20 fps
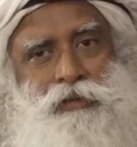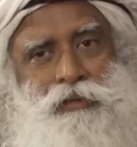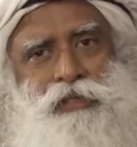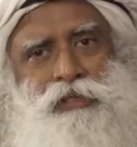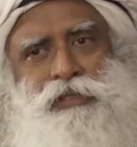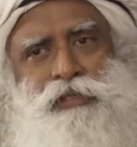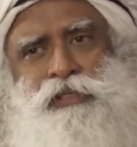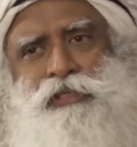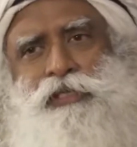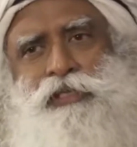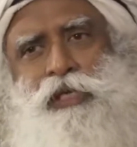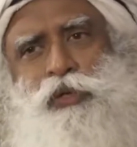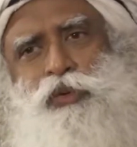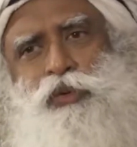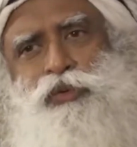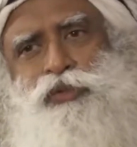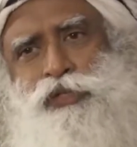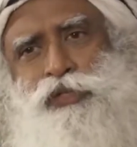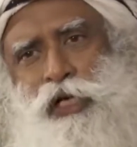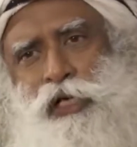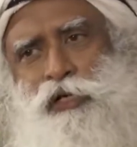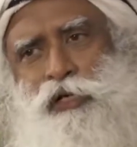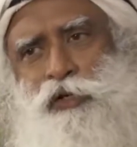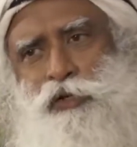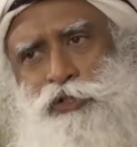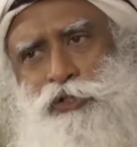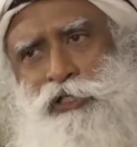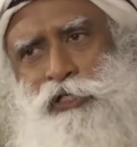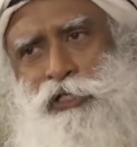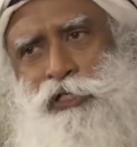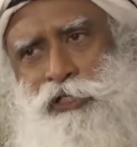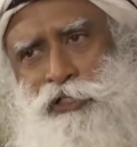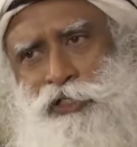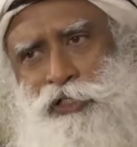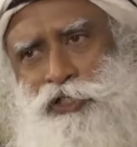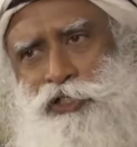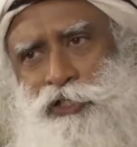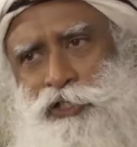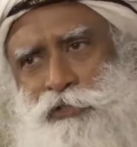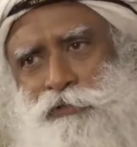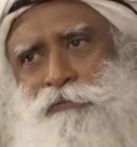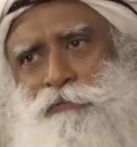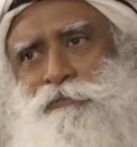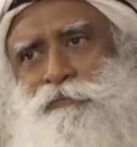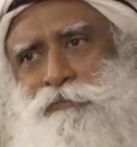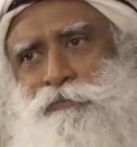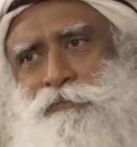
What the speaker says: This is their own psychological condition.